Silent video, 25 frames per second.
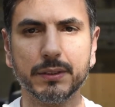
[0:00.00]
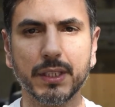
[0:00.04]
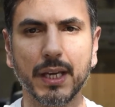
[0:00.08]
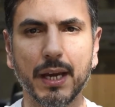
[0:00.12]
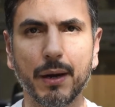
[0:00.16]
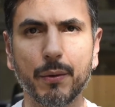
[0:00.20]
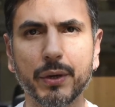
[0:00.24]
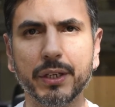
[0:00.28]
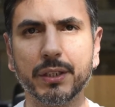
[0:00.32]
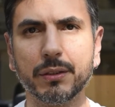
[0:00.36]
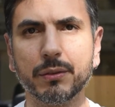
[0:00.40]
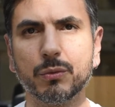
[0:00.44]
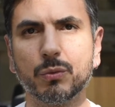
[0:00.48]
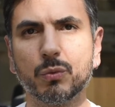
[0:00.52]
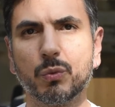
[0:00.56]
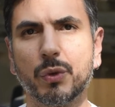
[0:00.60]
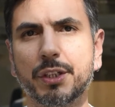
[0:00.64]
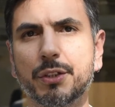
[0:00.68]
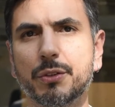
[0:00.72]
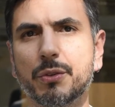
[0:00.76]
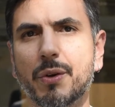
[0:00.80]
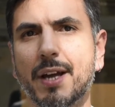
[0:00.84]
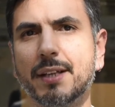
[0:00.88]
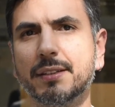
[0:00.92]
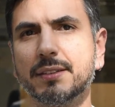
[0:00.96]
Yeah,
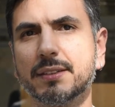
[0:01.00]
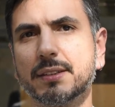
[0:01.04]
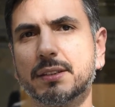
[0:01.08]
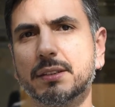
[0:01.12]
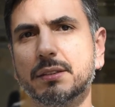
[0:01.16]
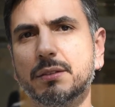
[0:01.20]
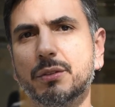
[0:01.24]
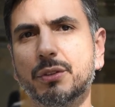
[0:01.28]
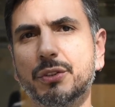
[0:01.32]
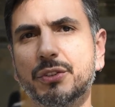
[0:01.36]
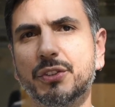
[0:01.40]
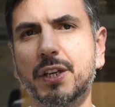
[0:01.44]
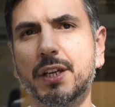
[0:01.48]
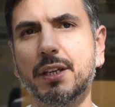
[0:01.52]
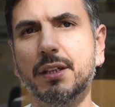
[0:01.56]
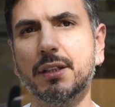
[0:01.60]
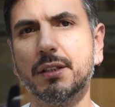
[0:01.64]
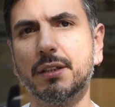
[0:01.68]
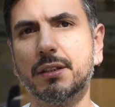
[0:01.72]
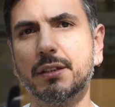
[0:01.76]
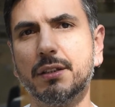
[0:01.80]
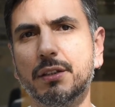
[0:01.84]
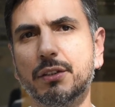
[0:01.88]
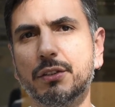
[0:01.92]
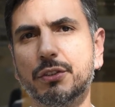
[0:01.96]
when you
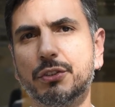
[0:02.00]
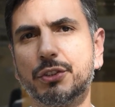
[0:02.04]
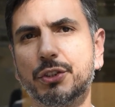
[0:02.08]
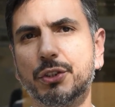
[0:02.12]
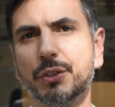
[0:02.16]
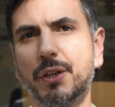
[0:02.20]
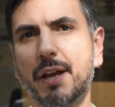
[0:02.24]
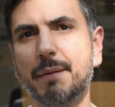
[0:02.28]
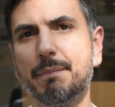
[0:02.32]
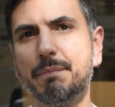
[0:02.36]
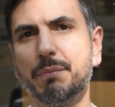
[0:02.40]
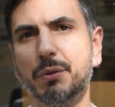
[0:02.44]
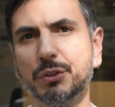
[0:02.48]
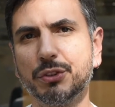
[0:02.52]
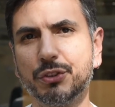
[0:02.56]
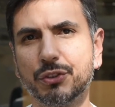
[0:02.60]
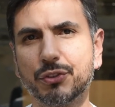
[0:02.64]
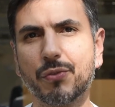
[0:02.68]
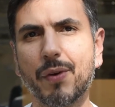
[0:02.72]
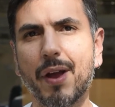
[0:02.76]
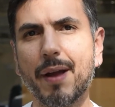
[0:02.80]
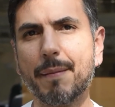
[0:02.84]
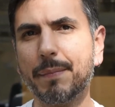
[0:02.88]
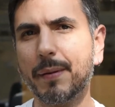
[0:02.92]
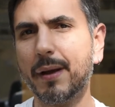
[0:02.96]
say should I
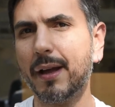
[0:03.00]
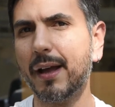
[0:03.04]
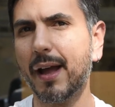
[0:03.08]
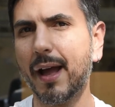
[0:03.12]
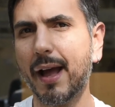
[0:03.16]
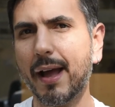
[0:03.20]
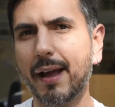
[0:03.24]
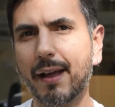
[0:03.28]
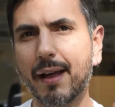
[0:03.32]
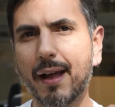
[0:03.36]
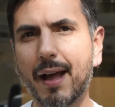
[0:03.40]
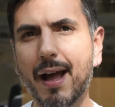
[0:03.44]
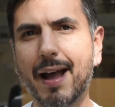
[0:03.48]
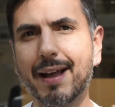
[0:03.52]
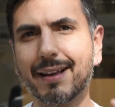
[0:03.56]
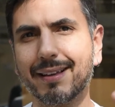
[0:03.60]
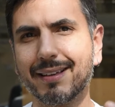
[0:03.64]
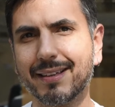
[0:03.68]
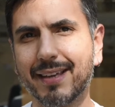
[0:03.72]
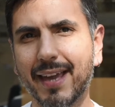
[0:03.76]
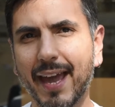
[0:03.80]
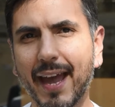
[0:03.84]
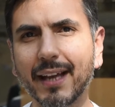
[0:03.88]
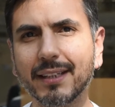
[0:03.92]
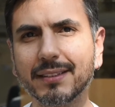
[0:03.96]
bootstrap,
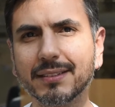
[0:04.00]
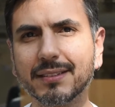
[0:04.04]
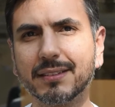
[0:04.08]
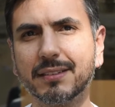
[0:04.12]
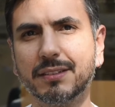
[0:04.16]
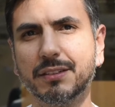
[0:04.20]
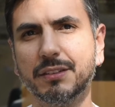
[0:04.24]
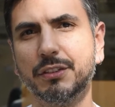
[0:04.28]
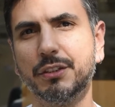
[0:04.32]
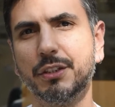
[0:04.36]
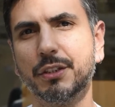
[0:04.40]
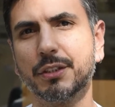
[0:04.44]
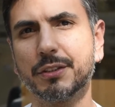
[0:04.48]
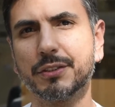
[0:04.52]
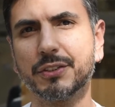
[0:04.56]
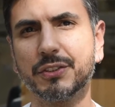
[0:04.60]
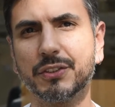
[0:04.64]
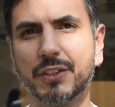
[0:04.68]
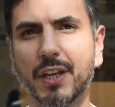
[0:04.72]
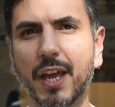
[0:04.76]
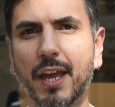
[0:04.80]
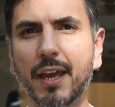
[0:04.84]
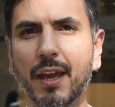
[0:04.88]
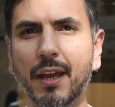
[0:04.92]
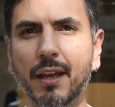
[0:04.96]
I guess you're
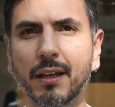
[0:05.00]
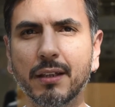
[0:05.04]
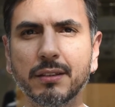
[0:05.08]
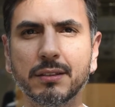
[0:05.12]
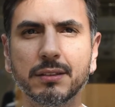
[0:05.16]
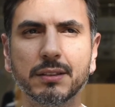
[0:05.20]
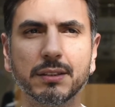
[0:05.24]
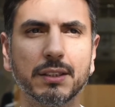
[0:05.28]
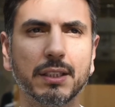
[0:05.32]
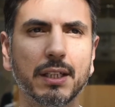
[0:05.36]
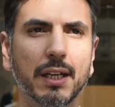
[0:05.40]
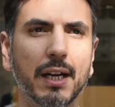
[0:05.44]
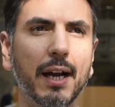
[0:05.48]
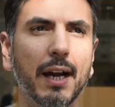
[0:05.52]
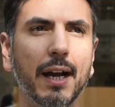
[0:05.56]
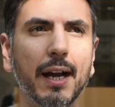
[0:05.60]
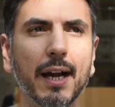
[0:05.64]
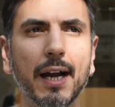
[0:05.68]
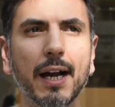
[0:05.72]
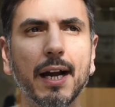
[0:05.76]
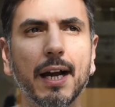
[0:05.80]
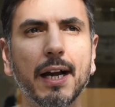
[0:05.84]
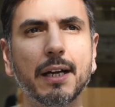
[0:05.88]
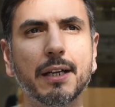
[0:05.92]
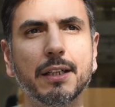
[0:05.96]
saying
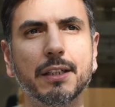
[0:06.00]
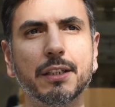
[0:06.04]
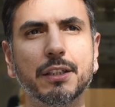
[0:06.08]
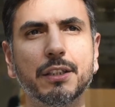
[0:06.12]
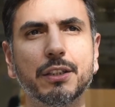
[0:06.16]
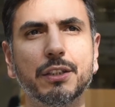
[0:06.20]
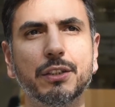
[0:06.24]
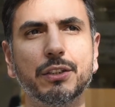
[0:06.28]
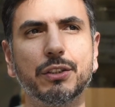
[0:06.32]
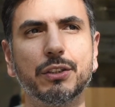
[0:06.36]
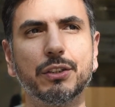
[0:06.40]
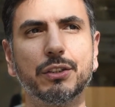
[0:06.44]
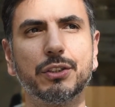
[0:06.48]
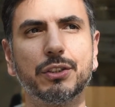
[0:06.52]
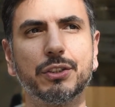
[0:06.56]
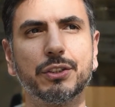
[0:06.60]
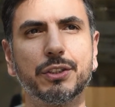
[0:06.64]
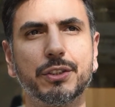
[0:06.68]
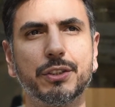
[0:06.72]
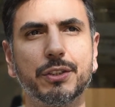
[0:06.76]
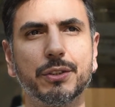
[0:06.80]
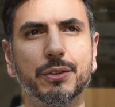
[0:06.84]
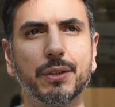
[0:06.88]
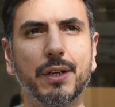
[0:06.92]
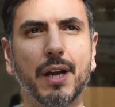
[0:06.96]

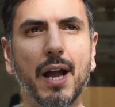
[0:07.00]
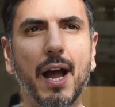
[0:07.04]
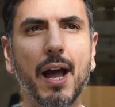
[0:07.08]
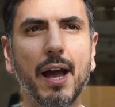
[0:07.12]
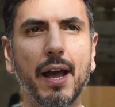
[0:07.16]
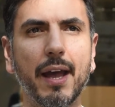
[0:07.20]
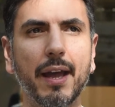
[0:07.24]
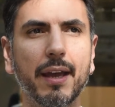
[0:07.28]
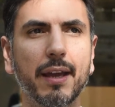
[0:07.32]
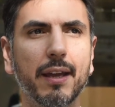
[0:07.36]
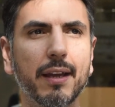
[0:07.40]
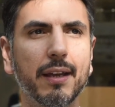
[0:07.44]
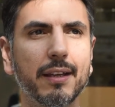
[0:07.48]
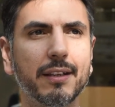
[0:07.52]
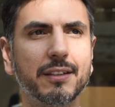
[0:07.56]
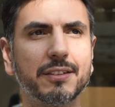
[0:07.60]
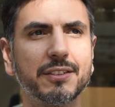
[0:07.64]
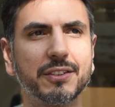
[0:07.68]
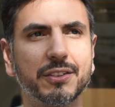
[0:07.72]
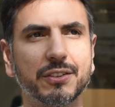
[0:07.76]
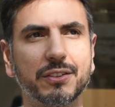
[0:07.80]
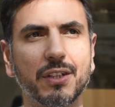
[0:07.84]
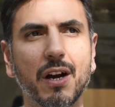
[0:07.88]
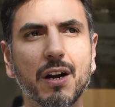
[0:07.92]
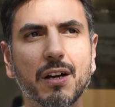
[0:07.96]
should
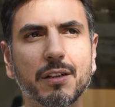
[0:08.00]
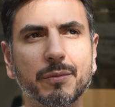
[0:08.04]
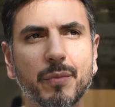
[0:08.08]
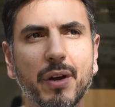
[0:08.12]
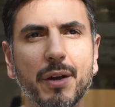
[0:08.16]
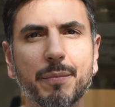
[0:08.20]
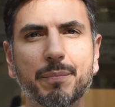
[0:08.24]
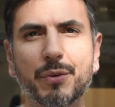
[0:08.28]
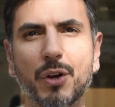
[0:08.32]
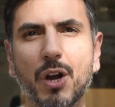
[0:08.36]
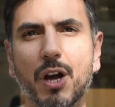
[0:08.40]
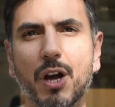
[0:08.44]
I start my